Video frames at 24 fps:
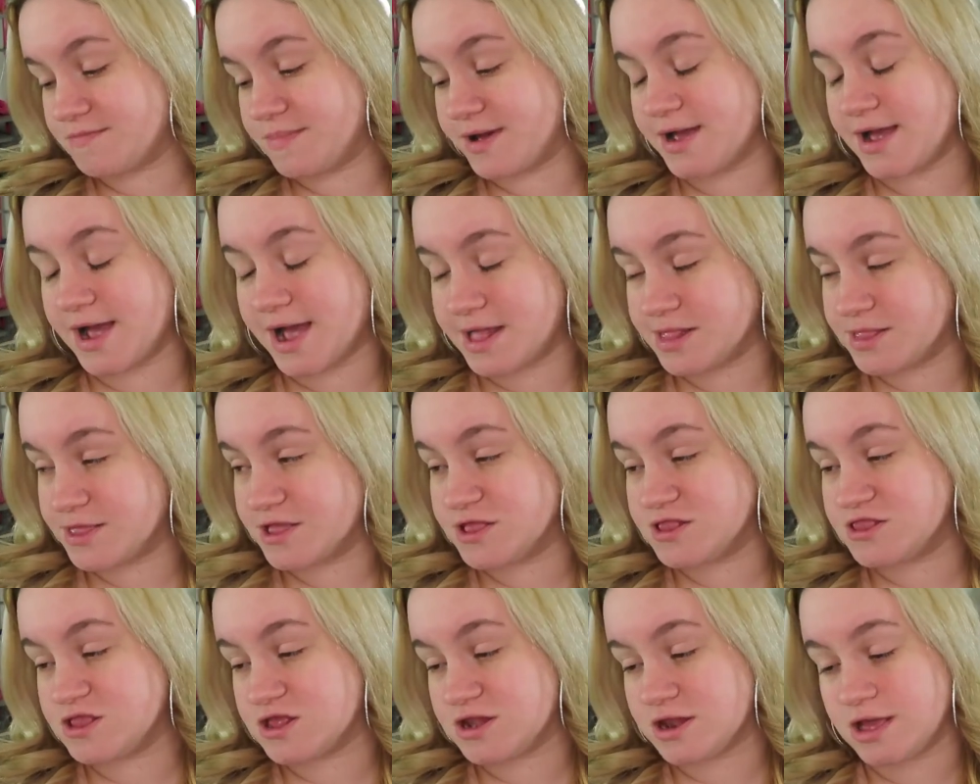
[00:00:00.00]
my
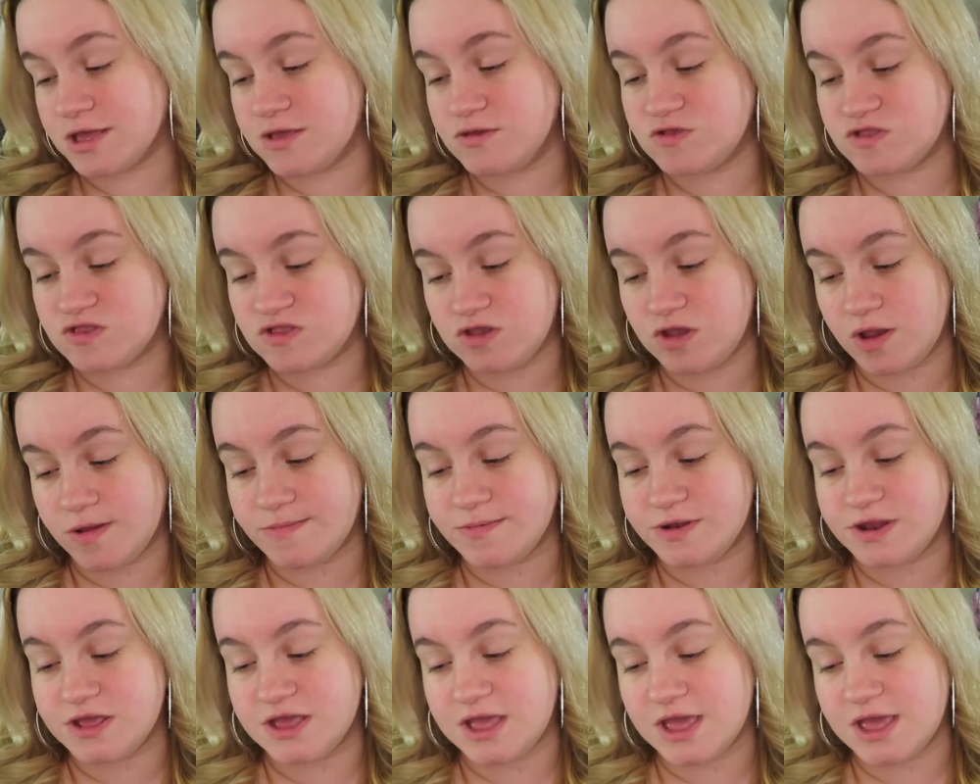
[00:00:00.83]
eyelids and I used the
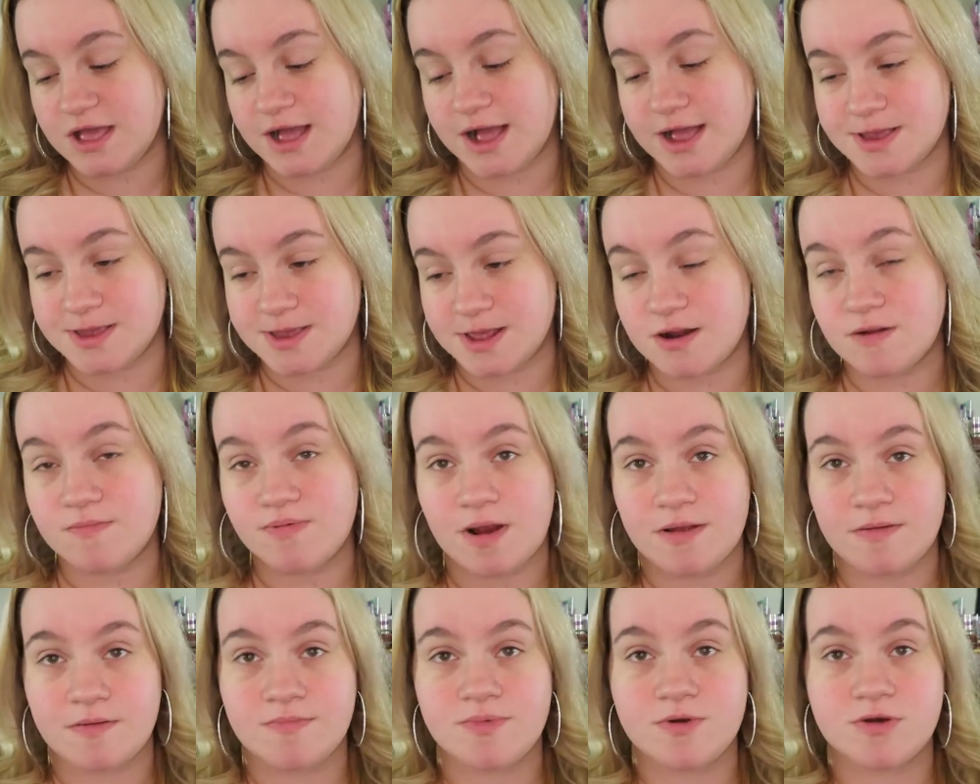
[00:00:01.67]
Urban Decay Eyeshadow
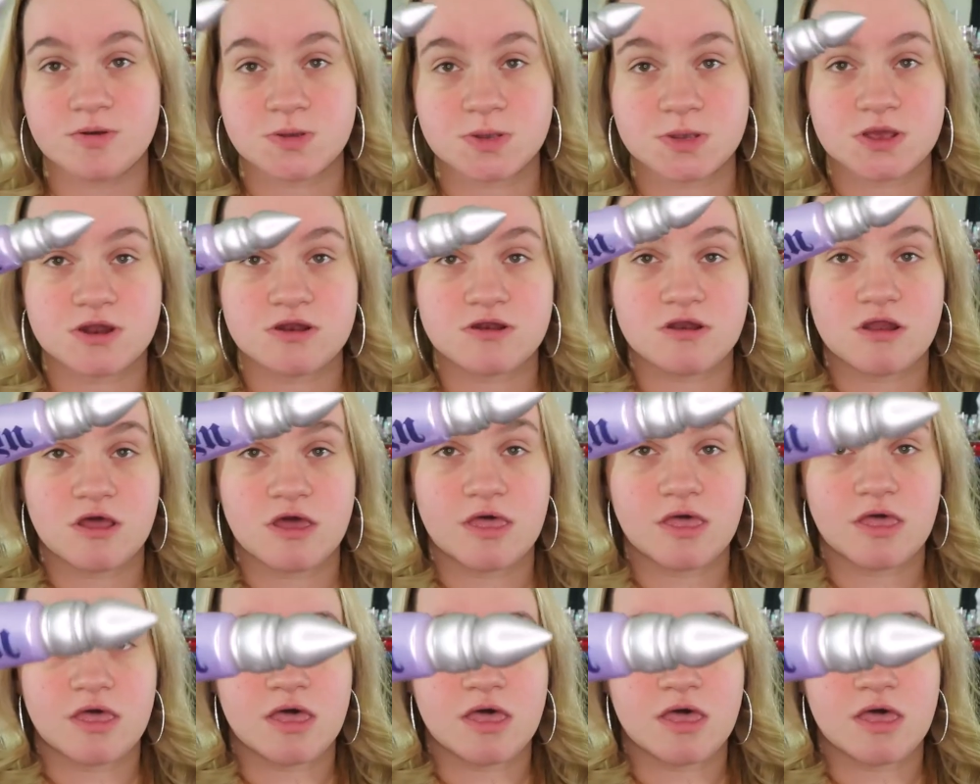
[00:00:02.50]
Primer Potion.